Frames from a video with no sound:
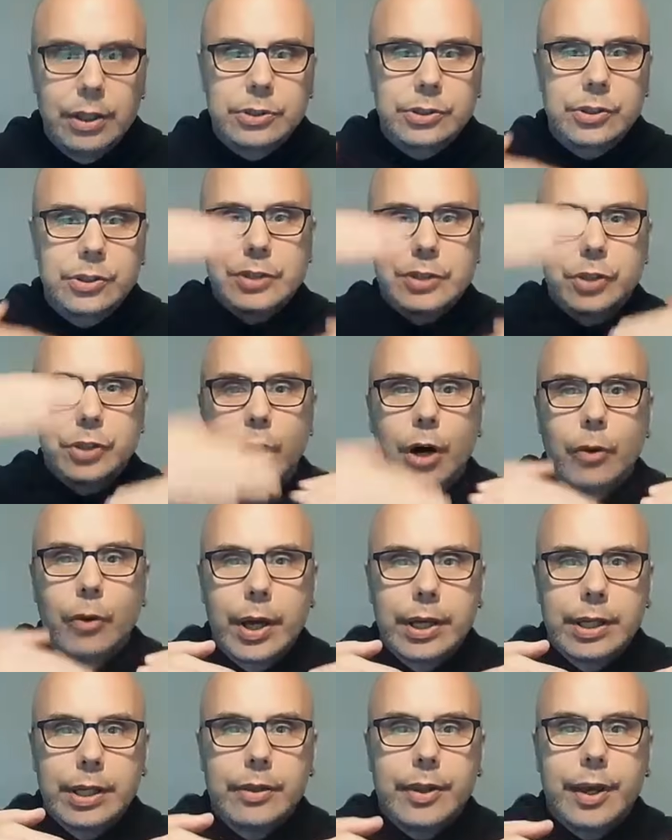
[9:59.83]
So that's
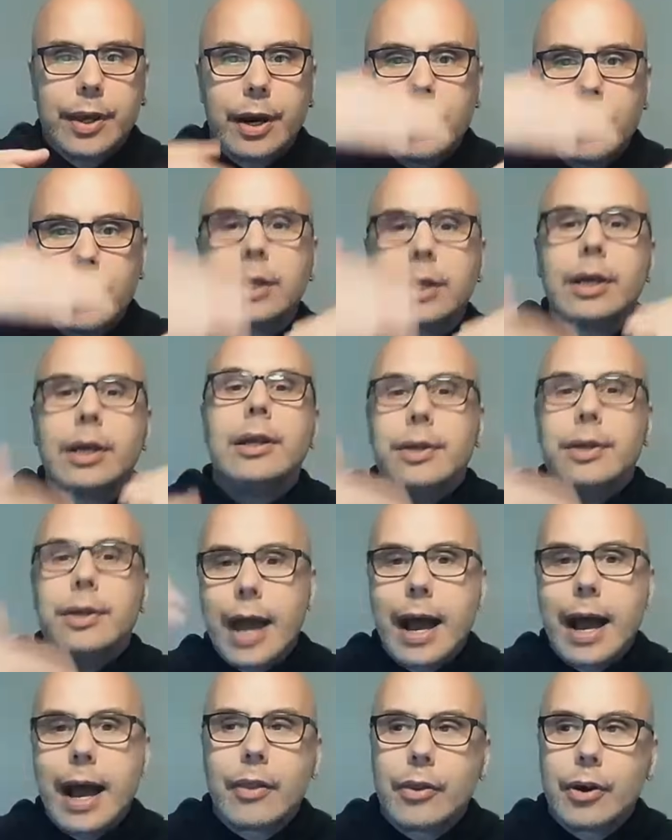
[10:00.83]
already there.
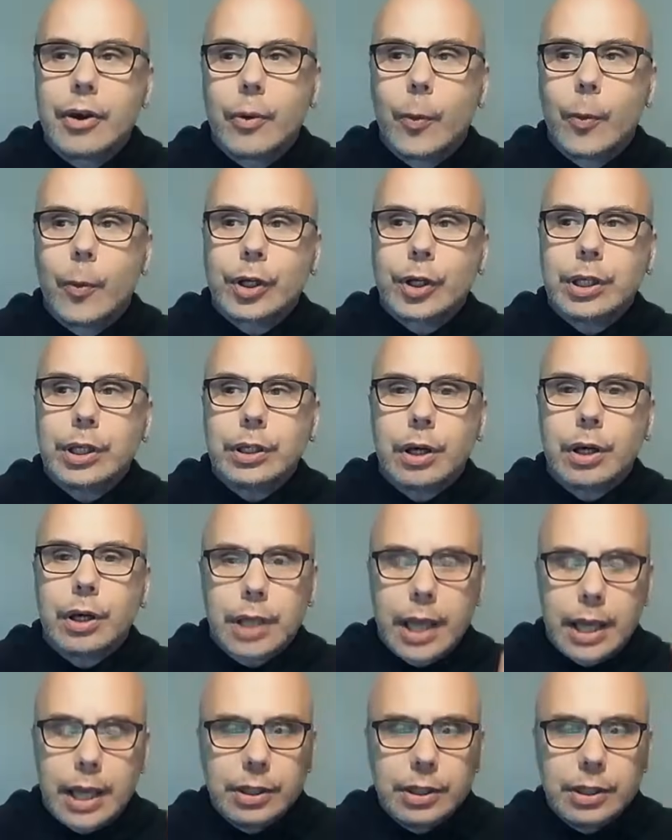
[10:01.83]
Now they're working on,